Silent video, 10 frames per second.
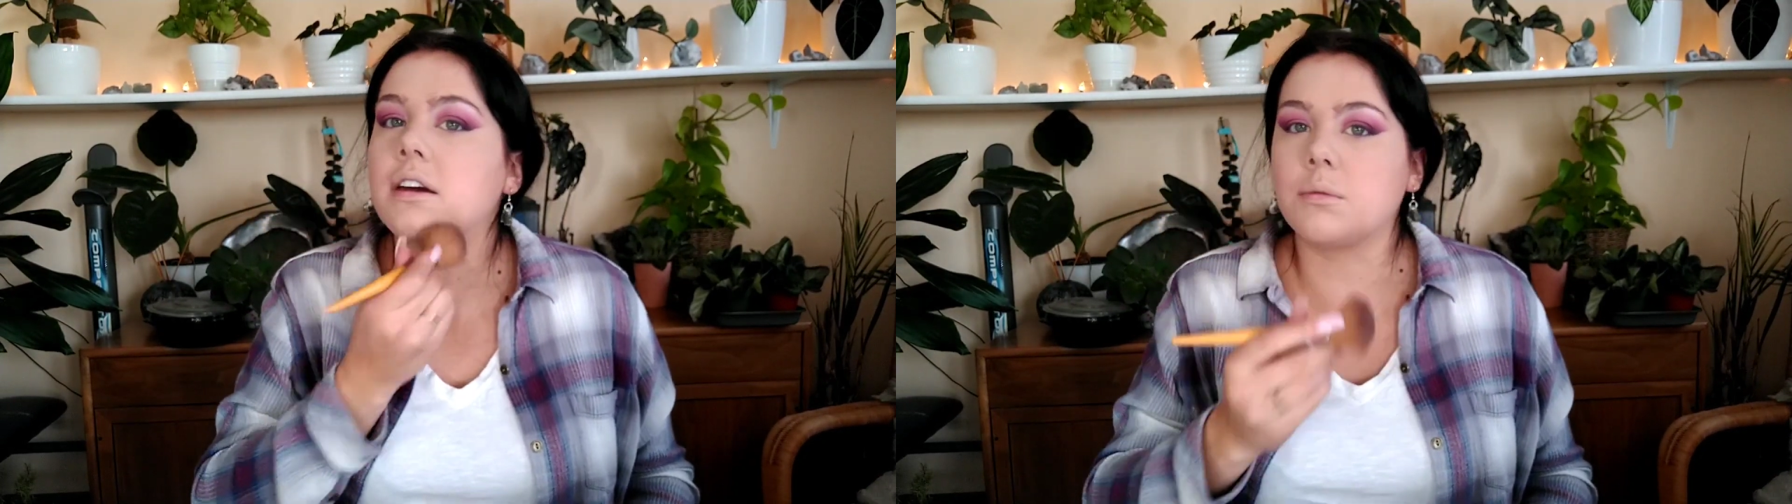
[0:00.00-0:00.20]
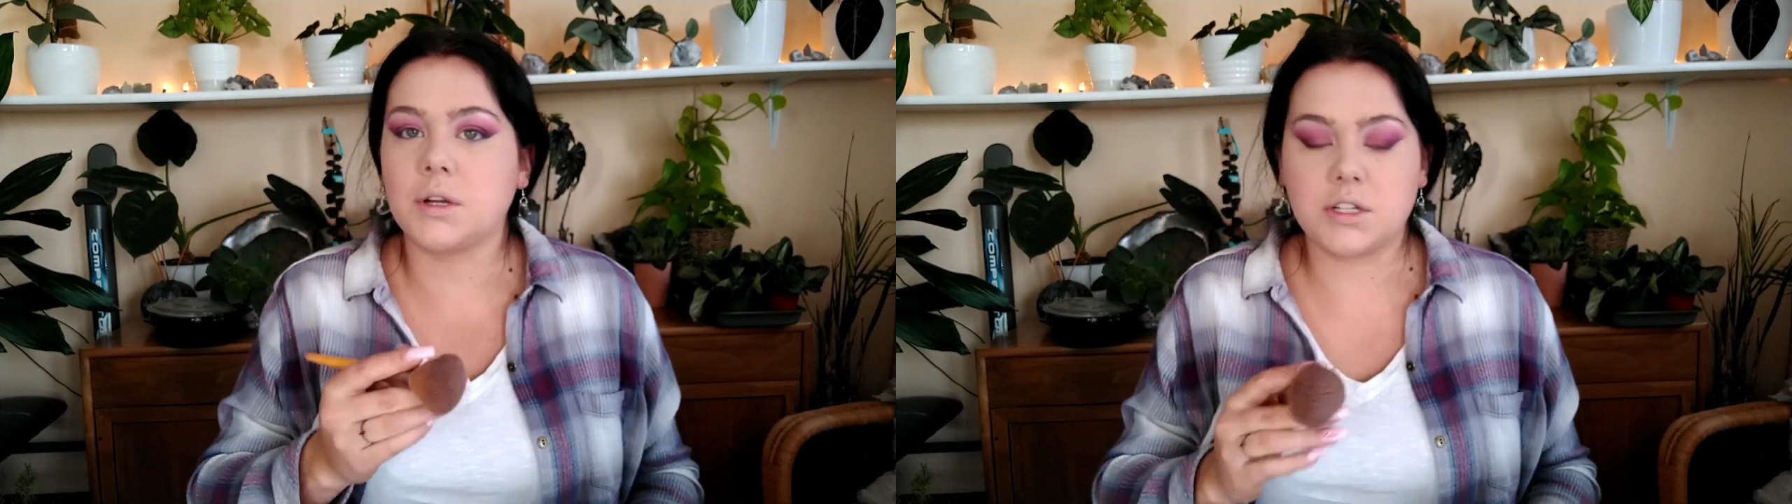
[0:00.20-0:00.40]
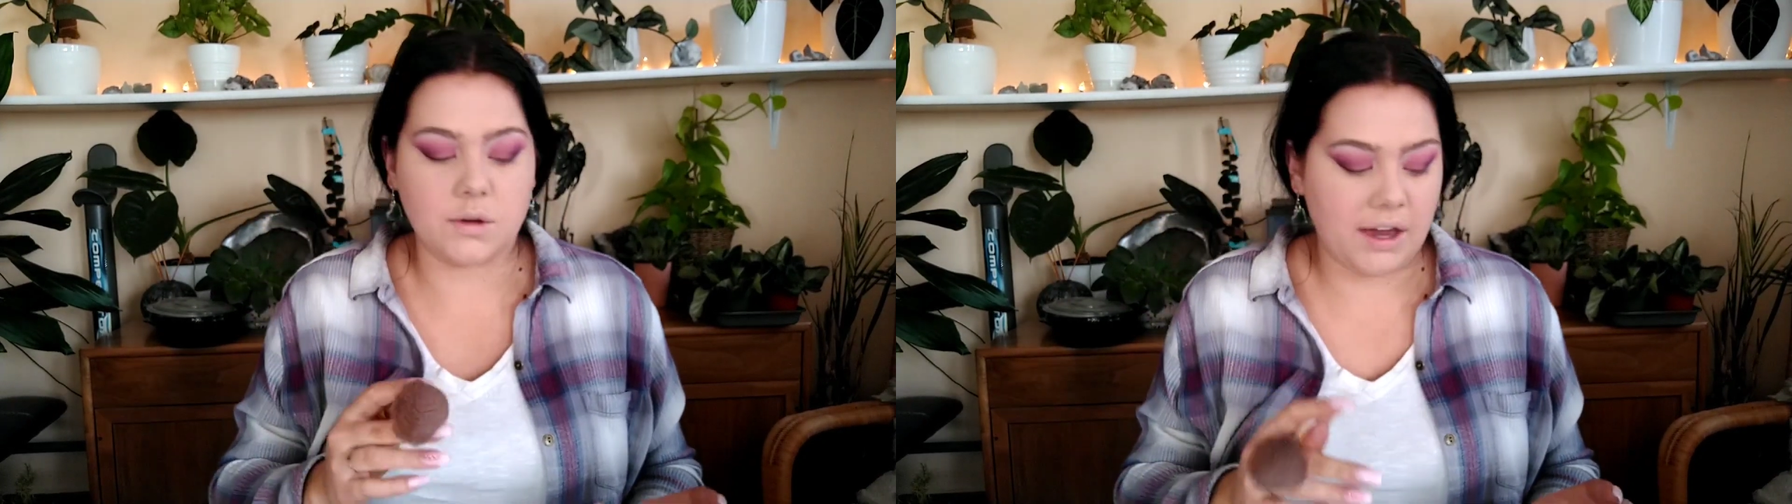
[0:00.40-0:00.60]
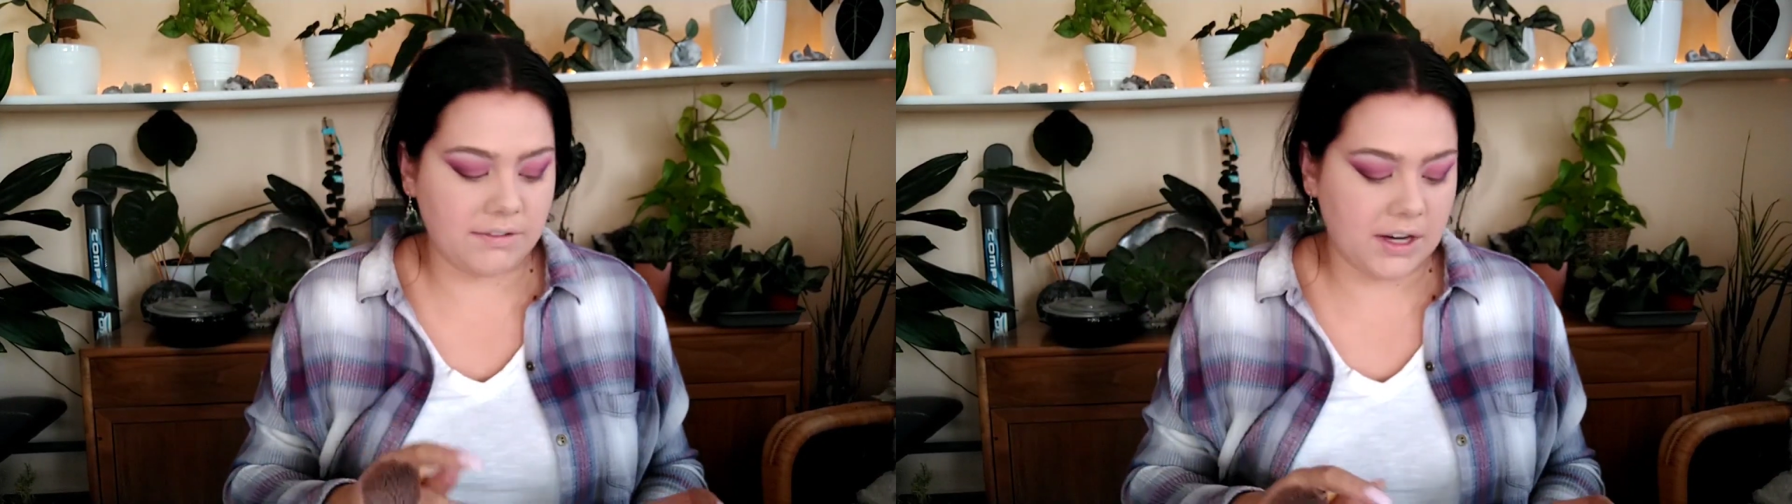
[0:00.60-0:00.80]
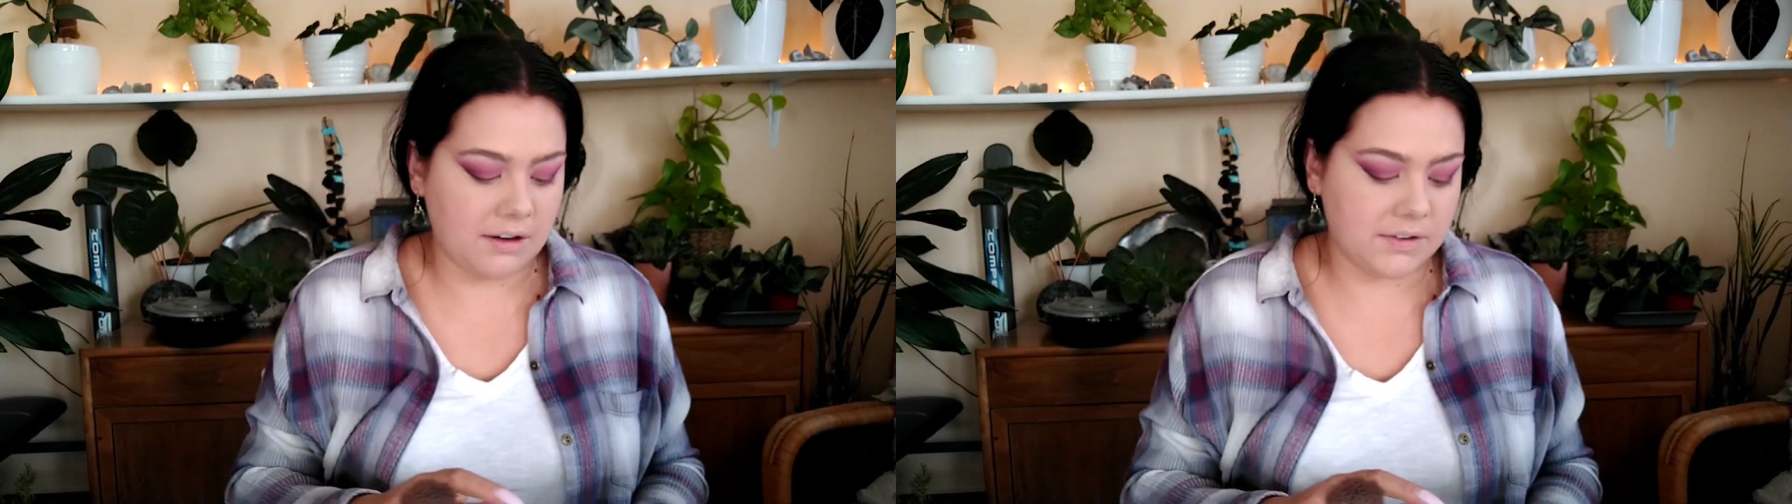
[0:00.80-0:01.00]
in which you have
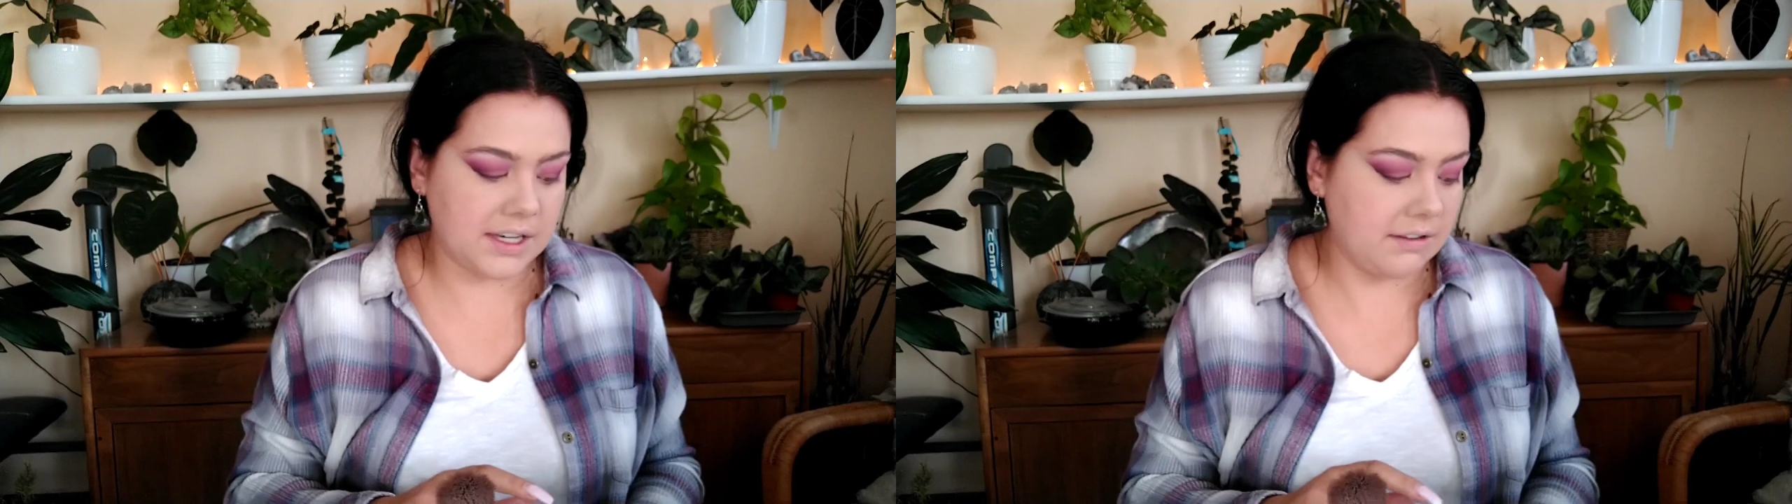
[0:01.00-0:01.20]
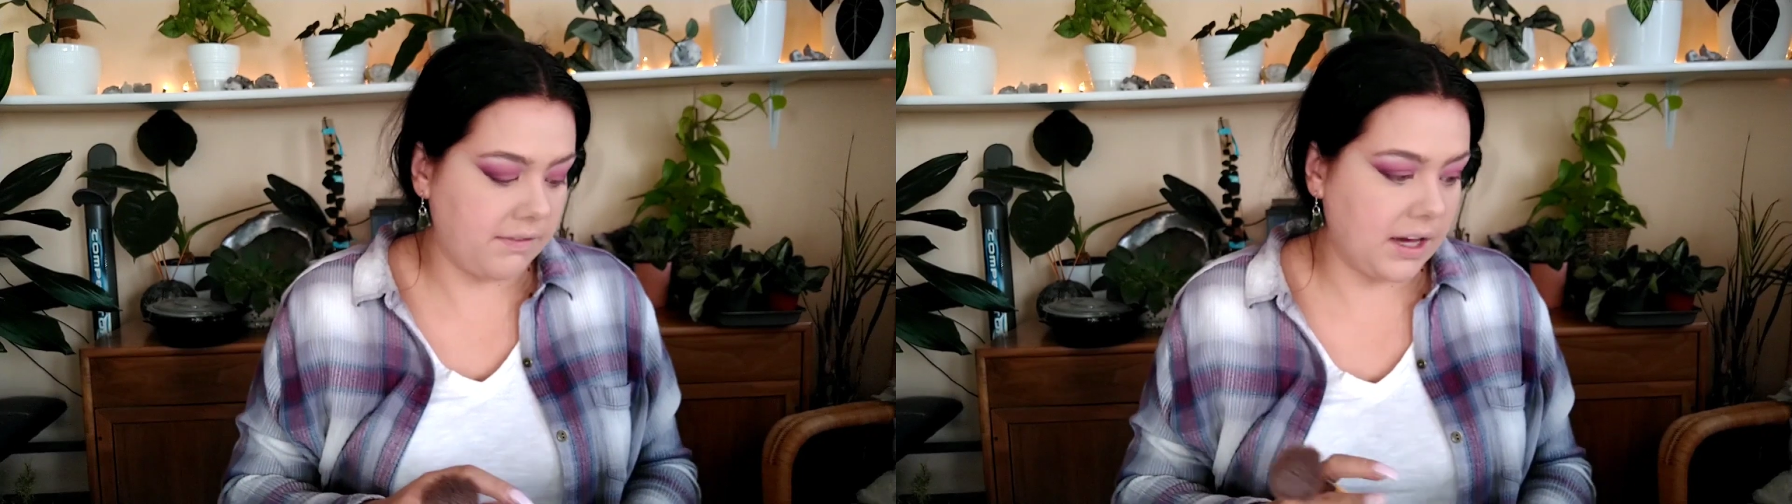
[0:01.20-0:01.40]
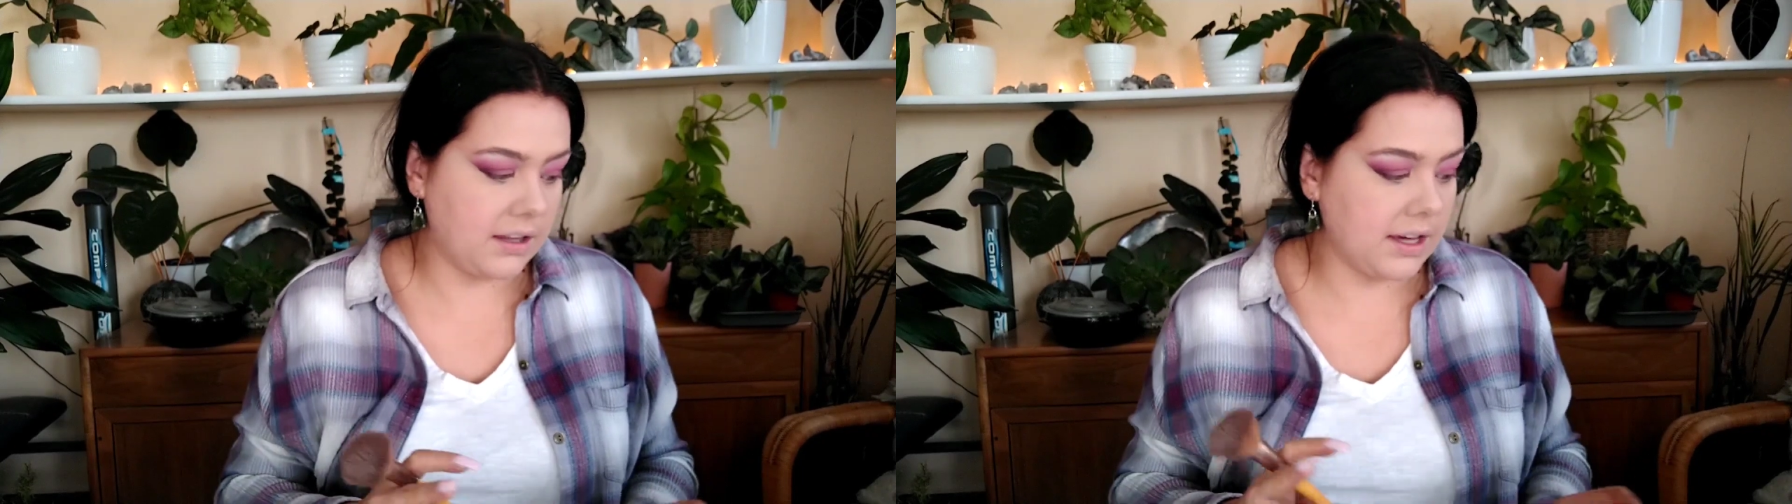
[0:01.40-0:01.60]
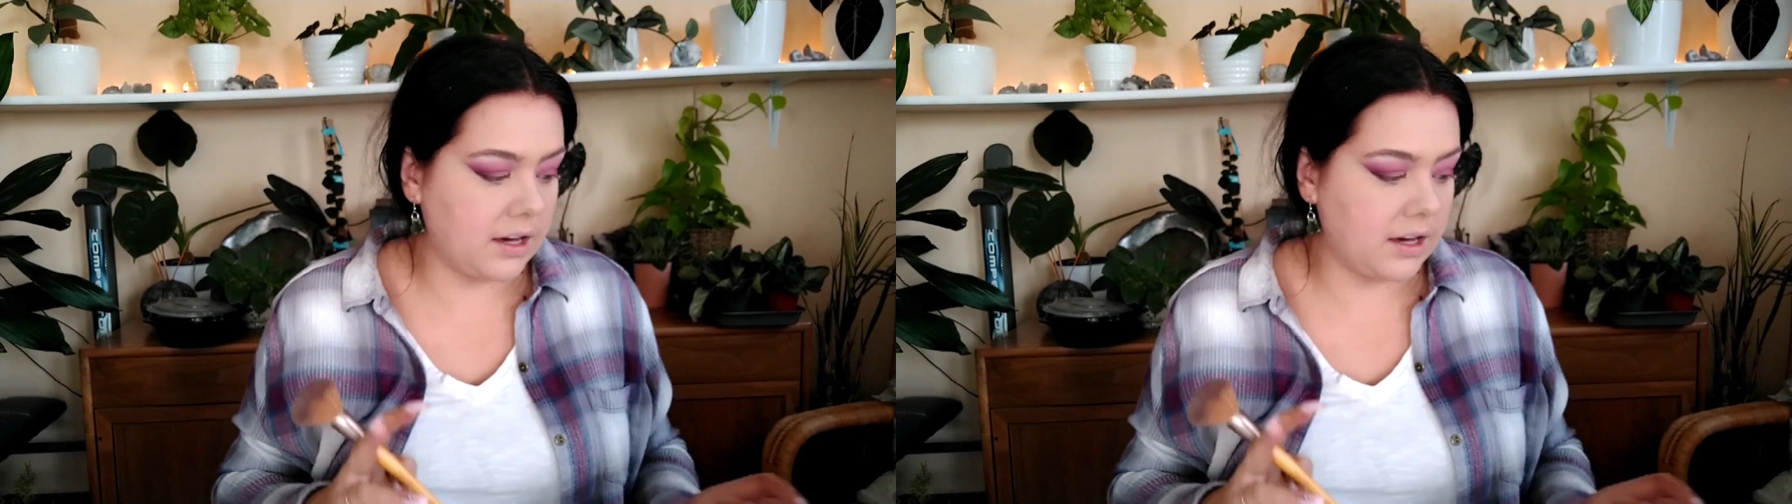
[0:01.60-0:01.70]
your African violet,